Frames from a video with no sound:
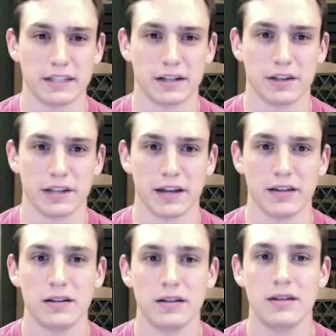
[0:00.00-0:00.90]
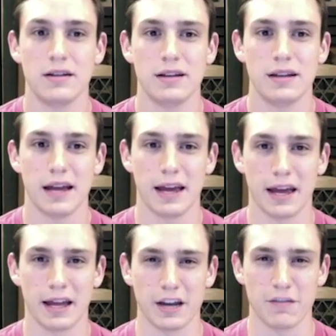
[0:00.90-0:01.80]
on that.
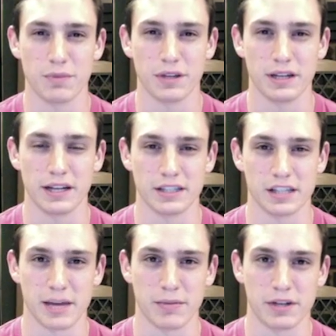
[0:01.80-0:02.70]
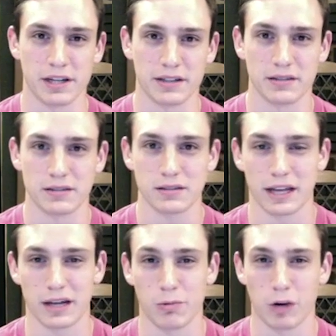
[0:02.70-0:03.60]
And I've been examining
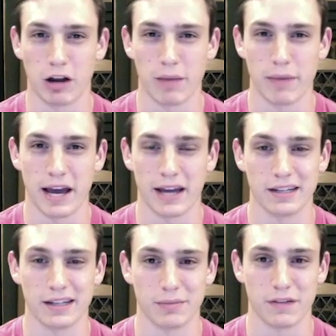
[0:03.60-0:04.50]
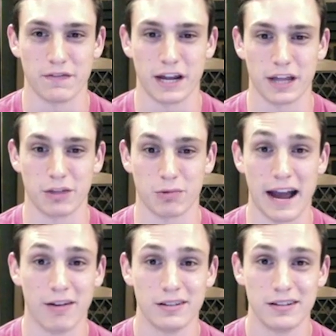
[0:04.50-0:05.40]
like where I'm at in my faith right
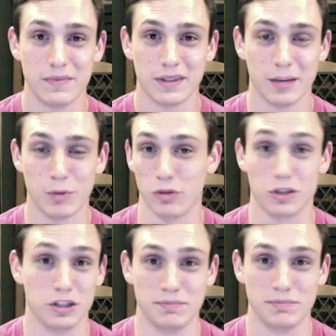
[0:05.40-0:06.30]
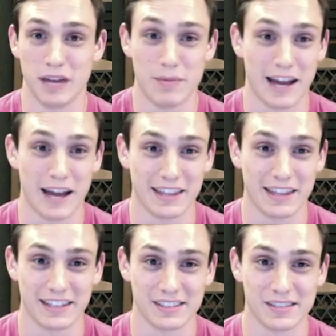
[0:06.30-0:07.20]
now, both good and bad
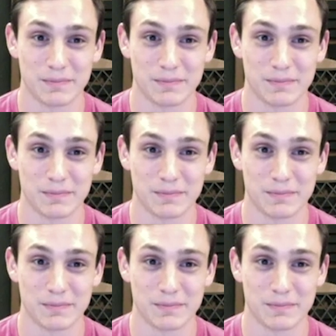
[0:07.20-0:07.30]
things.